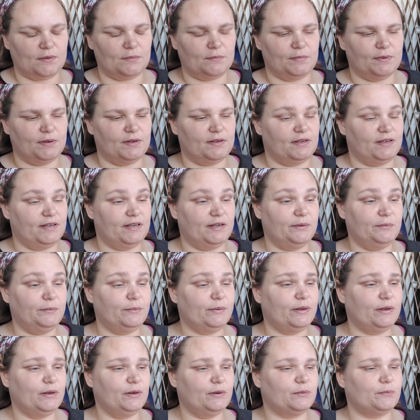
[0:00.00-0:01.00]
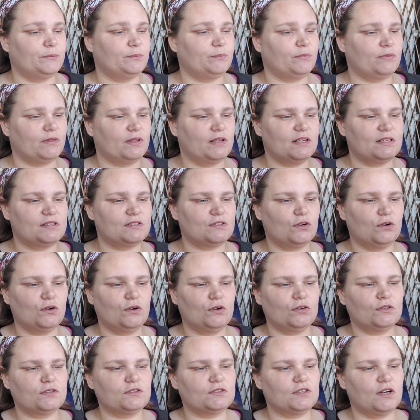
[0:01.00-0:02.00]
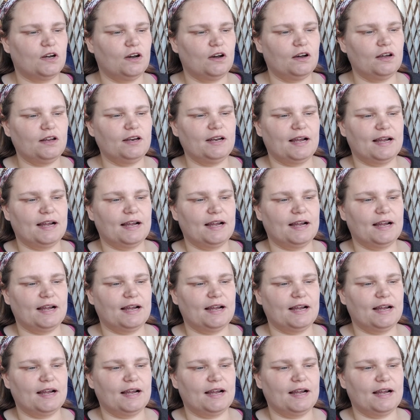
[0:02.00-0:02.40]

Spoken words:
But here we go. It's called God,